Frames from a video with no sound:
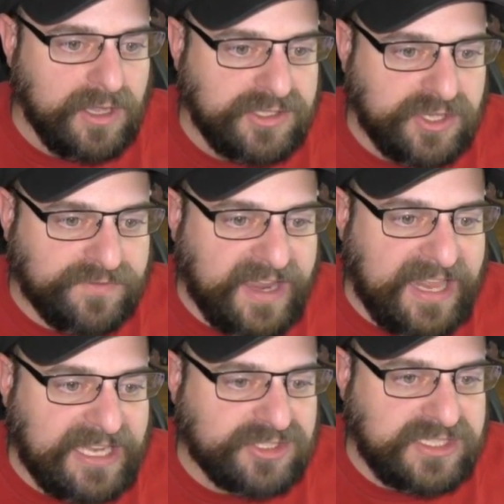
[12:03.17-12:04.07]
So if I'd
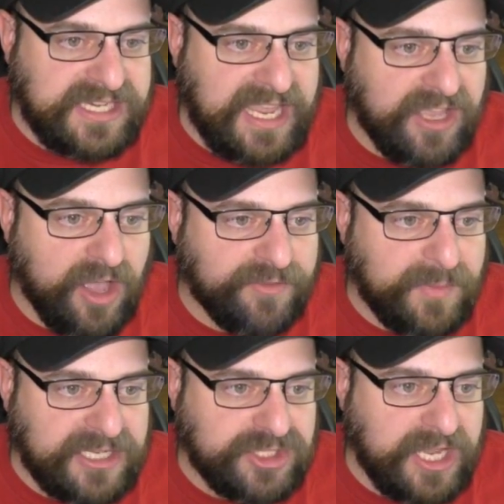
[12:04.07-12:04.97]
actually take off
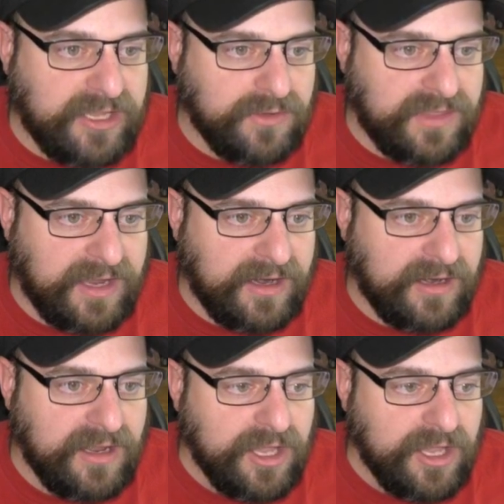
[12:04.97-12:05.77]
my Shaco there,